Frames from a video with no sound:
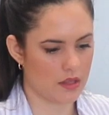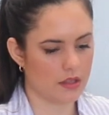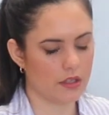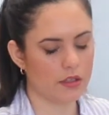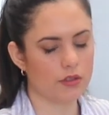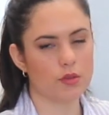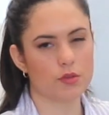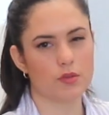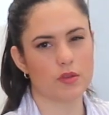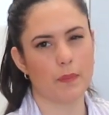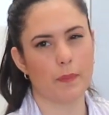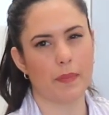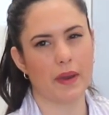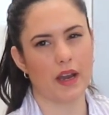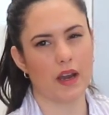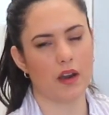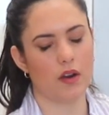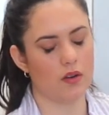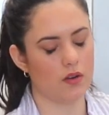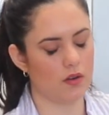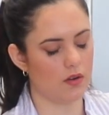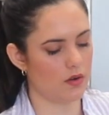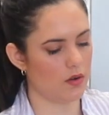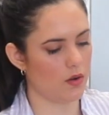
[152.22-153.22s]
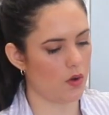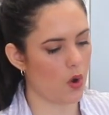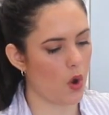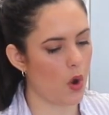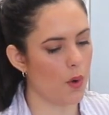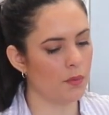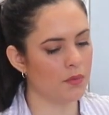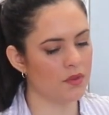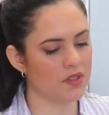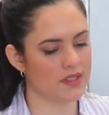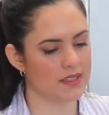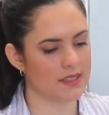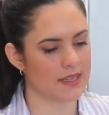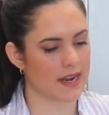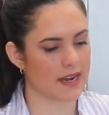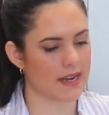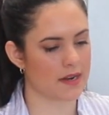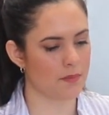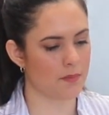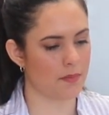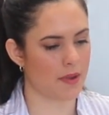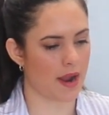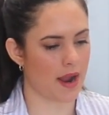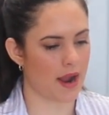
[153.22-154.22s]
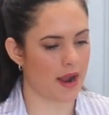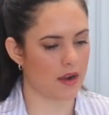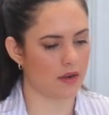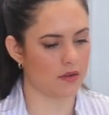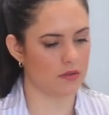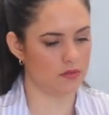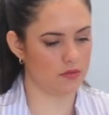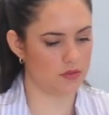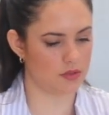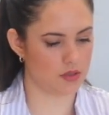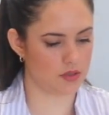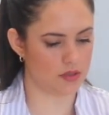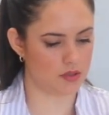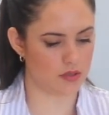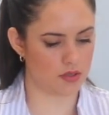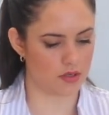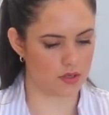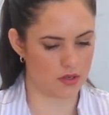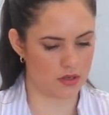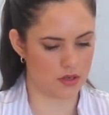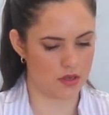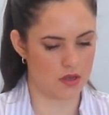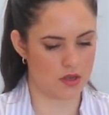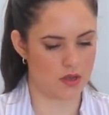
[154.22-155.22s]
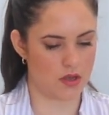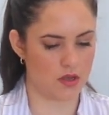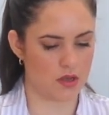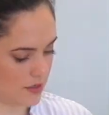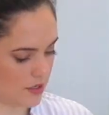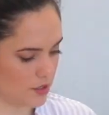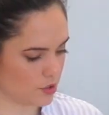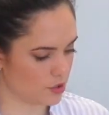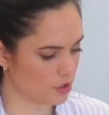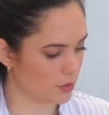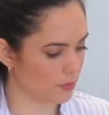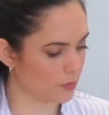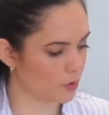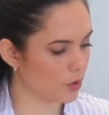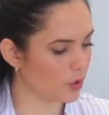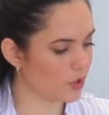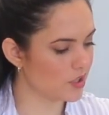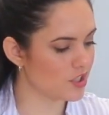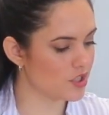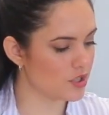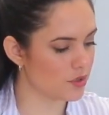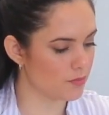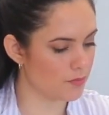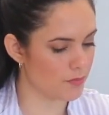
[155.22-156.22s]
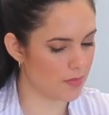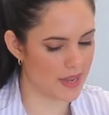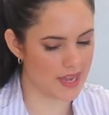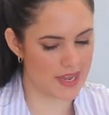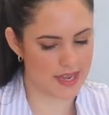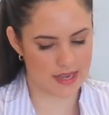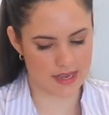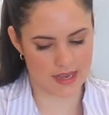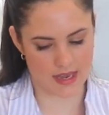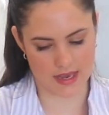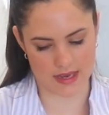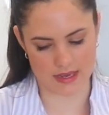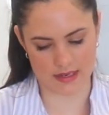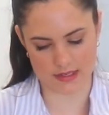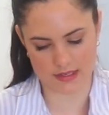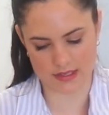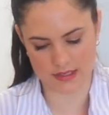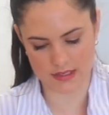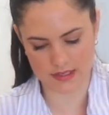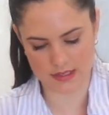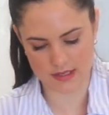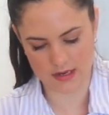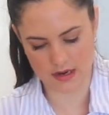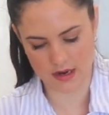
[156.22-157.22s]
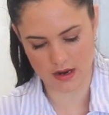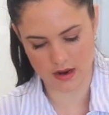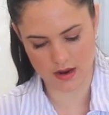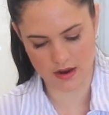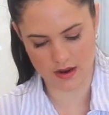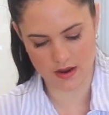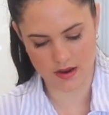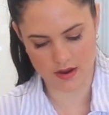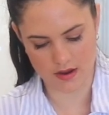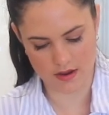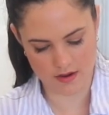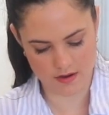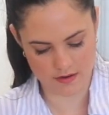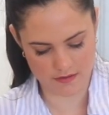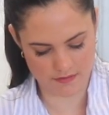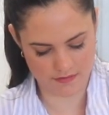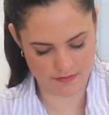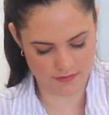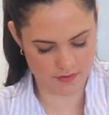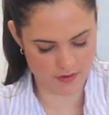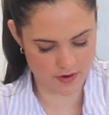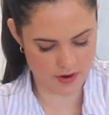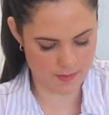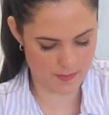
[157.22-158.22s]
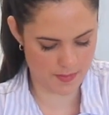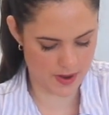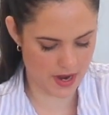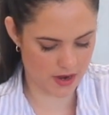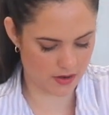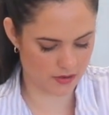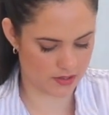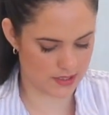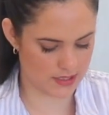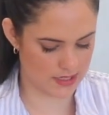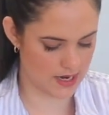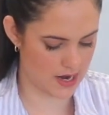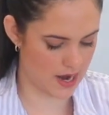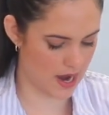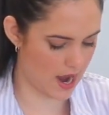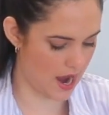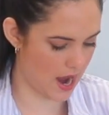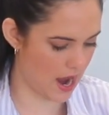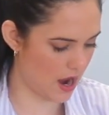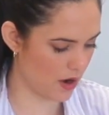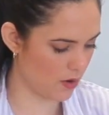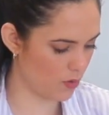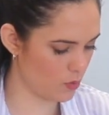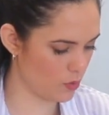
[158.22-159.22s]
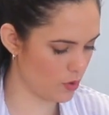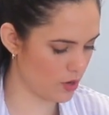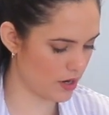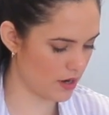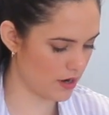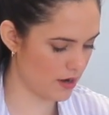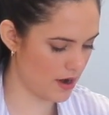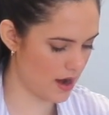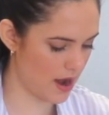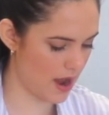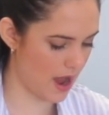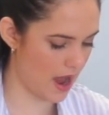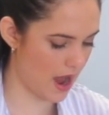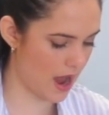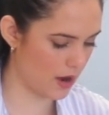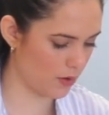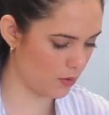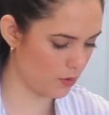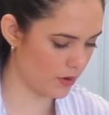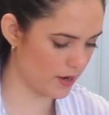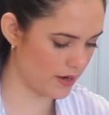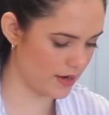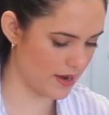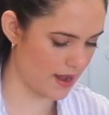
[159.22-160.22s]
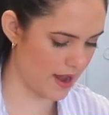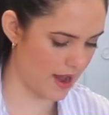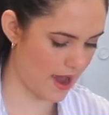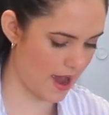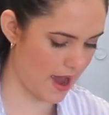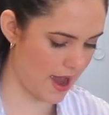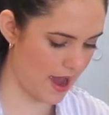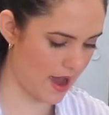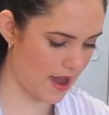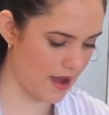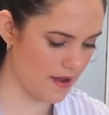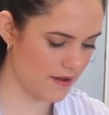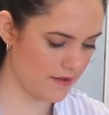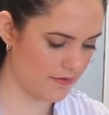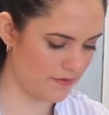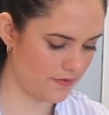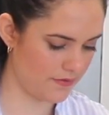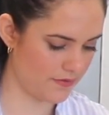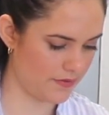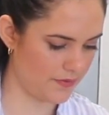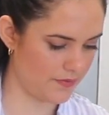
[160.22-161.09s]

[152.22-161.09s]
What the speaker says: this is about almost 9 pounds. So I'm going to bake it for about hour and a half.